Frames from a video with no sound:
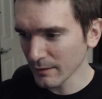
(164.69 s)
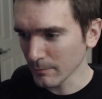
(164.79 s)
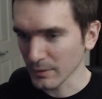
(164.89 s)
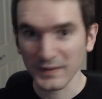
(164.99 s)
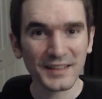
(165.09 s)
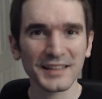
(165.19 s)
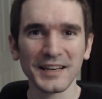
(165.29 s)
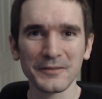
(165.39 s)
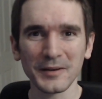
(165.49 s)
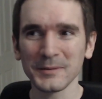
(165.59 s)
But suddenly I
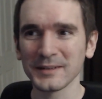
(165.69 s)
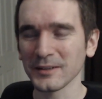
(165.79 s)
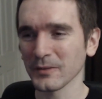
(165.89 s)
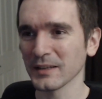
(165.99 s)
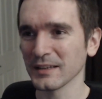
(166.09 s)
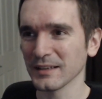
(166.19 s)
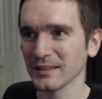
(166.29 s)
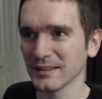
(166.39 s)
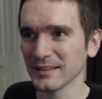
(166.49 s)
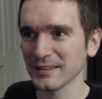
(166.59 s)
found myself thinking
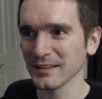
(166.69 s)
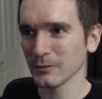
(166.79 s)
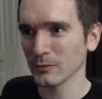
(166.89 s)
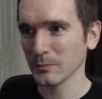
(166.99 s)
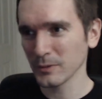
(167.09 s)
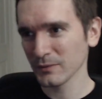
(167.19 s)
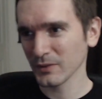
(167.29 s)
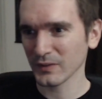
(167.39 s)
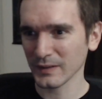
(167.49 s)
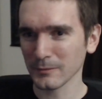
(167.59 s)
that this thing that was
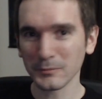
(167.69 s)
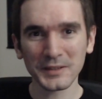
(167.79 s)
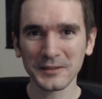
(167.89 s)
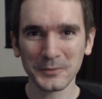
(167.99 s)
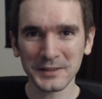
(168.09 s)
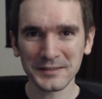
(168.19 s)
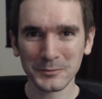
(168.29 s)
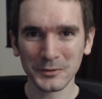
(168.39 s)
previously completely reasonable